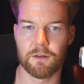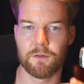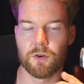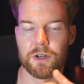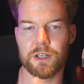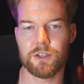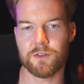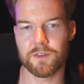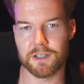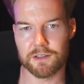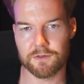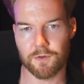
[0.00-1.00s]
for each of
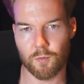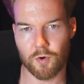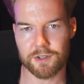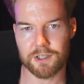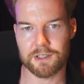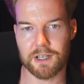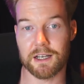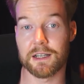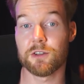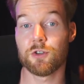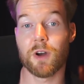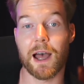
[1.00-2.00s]
these from 1 to 10
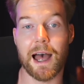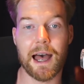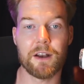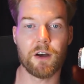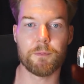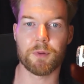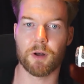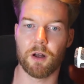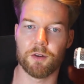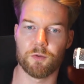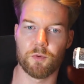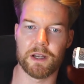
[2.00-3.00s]
and to add up
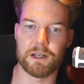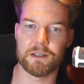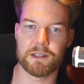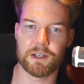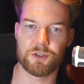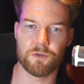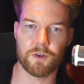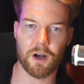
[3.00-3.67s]
all the ratings that you've